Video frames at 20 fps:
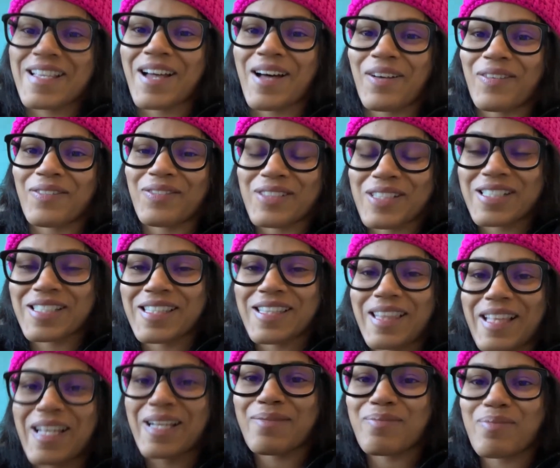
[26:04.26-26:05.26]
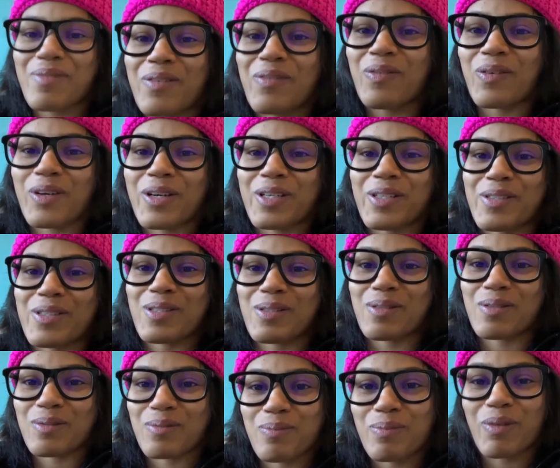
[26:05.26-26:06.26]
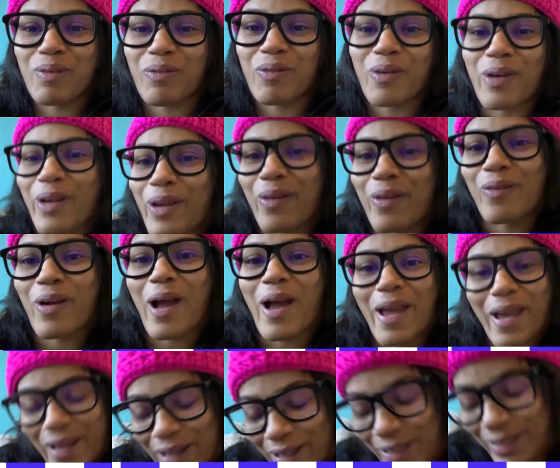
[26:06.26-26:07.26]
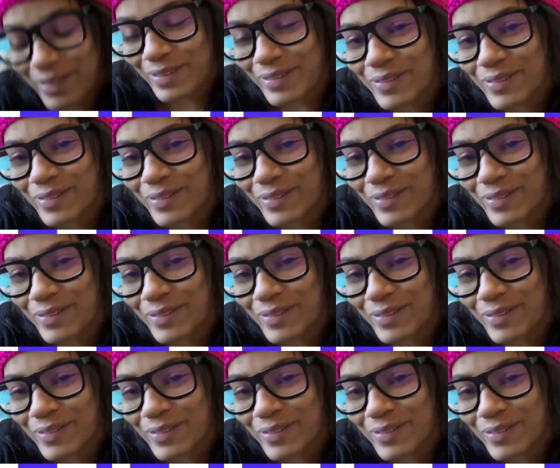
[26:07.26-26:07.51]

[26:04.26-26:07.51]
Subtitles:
yourself. Just think before you write.